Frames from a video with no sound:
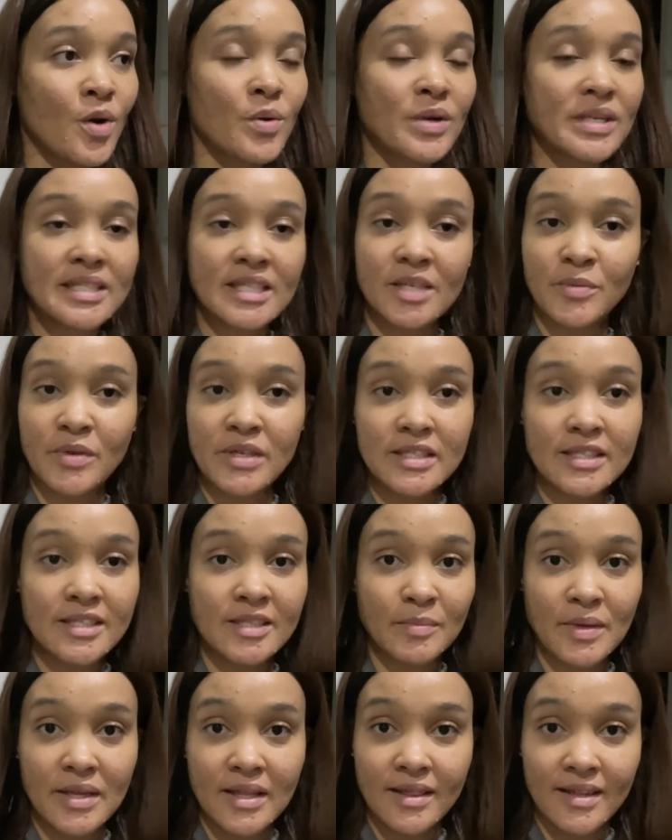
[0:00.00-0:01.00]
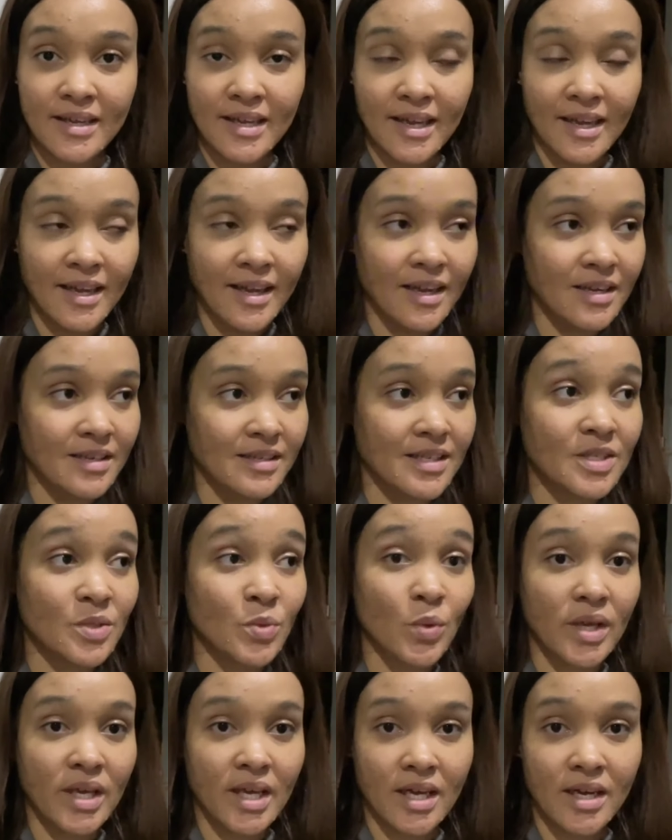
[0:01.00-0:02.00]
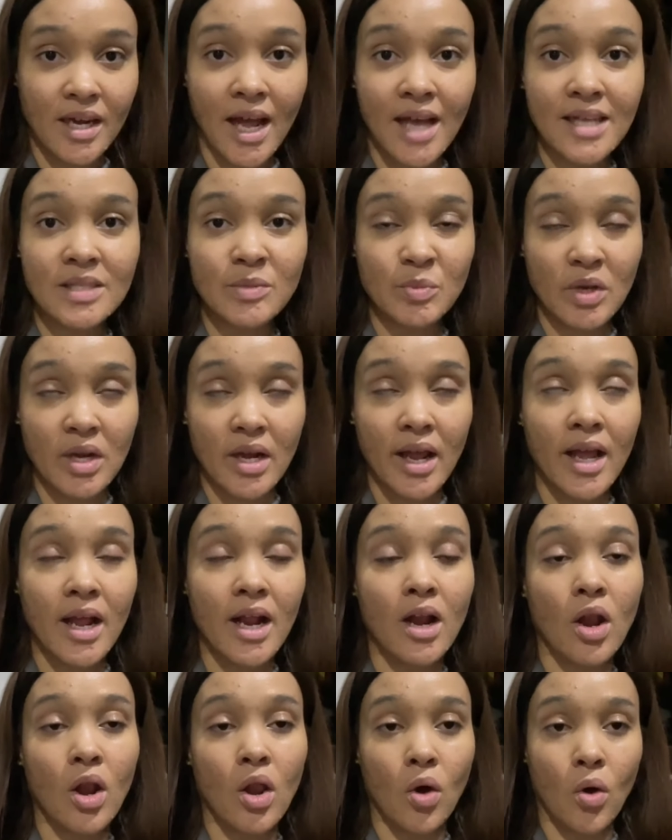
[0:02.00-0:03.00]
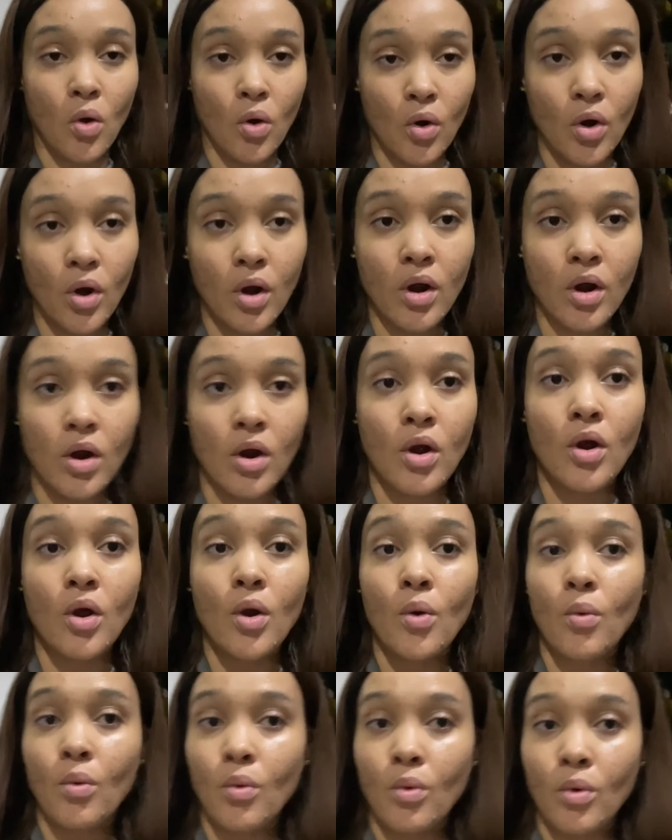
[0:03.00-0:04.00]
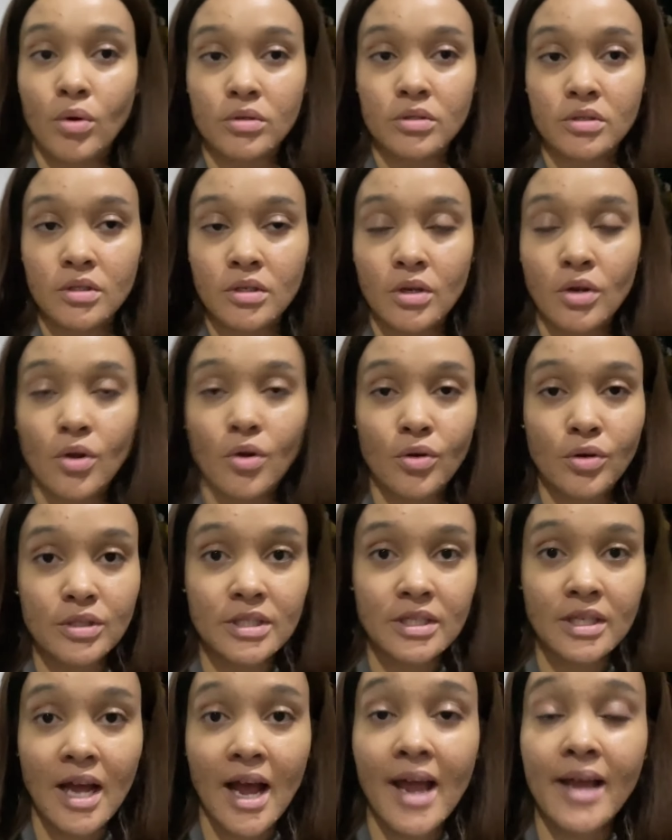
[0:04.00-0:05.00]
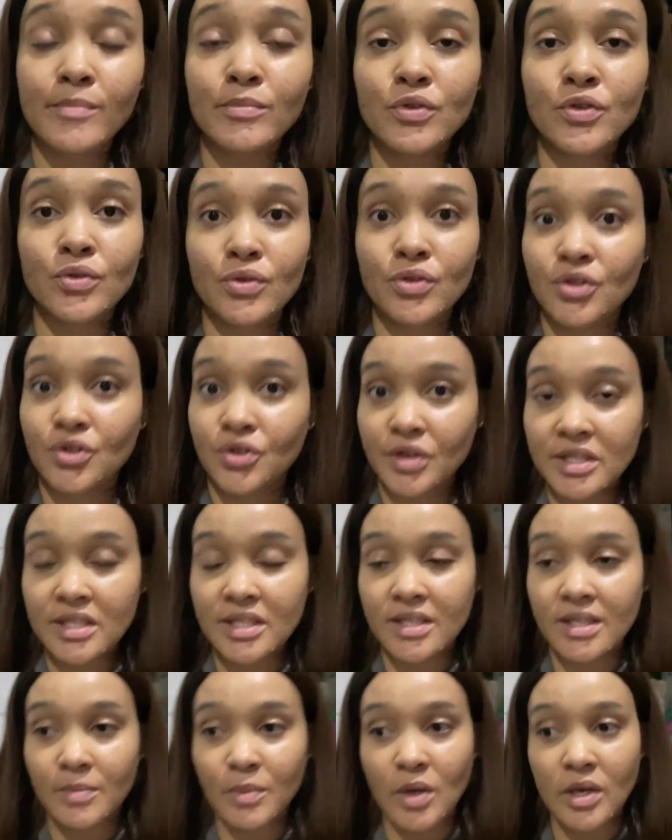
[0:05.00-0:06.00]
we're celebrating the birthday. This weekend has been a long one. God, I am so stressed